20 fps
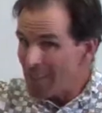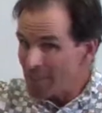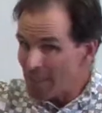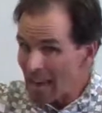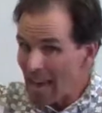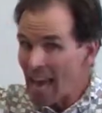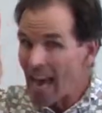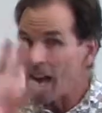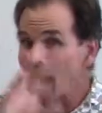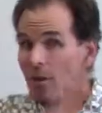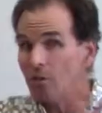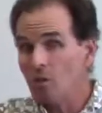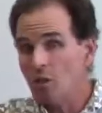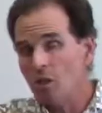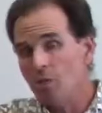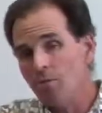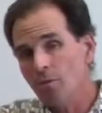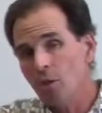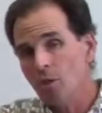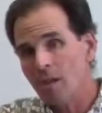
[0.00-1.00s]
the haves
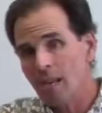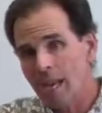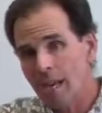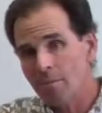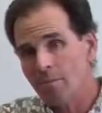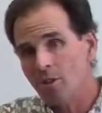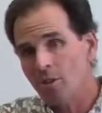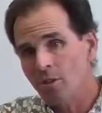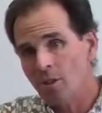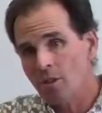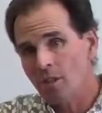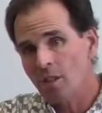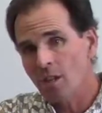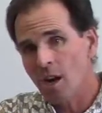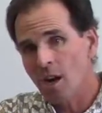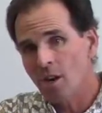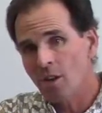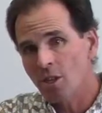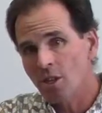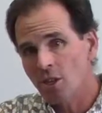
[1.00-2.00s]
in vocabulary
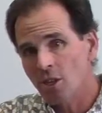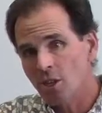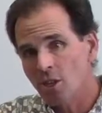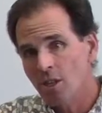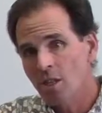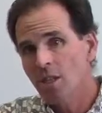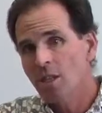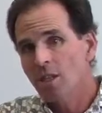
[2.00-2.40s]
knowledge,